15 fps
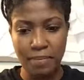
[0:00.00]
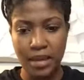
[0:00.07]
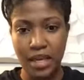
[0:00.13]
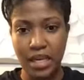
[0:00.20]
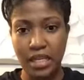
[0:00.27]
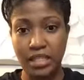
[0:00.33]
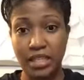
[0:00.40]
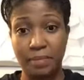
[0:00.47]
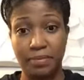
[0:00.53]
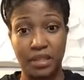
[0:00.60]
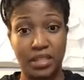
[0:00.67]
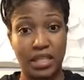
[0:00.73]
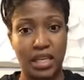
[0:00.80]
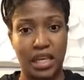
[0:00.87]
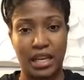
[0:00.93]
maybe
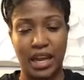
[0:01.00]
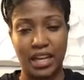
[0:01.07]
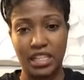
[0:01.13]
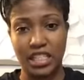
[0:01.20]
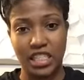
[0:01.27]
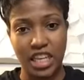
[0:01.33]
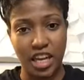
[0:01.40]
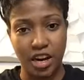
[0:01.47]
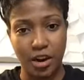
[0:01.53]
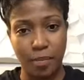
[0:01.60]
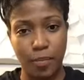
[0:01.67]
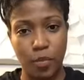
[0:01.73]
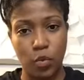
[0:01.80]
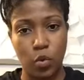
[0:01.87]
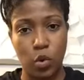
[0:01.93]
something sticky like
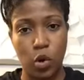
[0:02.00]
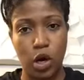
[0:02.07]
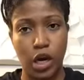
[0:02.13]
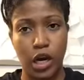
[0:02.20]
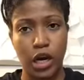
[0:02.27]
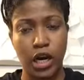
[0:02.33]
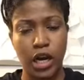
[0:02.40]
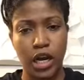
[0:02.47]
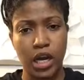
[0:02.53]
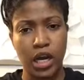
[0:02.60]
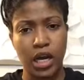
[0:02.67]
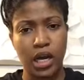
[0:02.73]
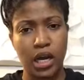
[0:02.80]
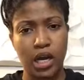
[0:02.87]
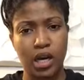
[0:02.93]
syrup or
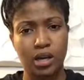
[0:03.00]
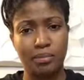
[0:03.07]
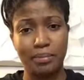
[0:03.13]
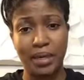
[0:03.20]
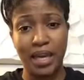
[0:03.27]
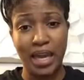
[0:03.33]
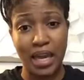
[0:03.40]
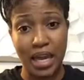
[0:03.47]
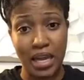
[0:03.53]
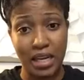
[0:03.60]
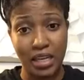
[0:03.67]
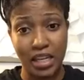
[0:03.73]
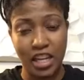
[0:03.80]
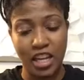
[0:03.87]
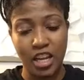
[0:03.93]

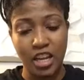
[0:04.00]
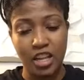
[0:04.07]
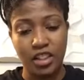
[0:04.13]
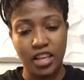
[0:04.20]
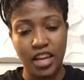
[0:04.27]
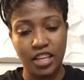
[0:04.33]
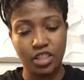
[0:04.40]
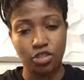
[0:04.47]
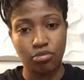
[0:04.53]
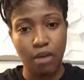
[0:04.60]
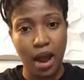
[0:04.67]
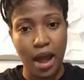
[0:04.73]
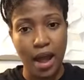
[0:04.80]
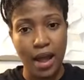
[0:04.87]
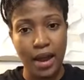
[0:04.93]
candy.
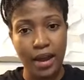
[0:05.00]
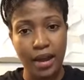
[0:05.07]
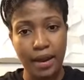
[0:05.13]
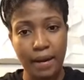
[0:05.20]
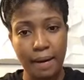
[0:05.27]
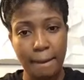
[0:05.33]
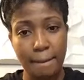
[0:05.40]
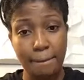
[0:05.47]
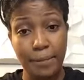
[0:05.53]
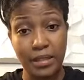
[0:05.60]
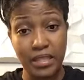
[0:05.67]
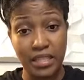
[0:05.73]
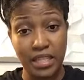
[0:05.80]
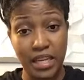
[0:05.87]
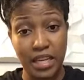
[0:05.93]
That dry
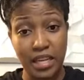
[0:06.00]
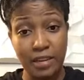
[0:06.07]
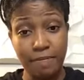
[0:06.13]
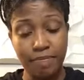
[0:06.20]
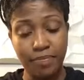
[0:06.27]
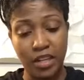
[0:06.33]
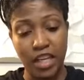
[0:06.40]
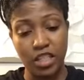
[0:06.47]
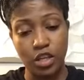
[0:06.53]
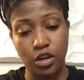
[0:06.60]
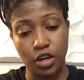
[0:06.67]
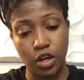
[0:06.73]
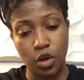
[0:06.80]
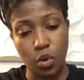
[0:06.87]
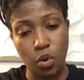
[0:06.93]
steam
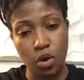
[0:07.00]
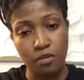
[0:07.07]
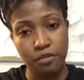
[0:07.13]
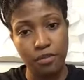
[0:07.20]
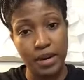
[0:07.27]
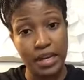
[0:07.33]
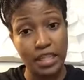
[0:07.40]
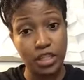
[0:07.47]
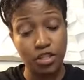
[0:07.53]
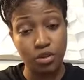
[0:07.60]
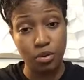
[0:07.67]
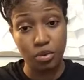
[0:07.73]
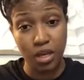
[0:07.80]
is going to go over it.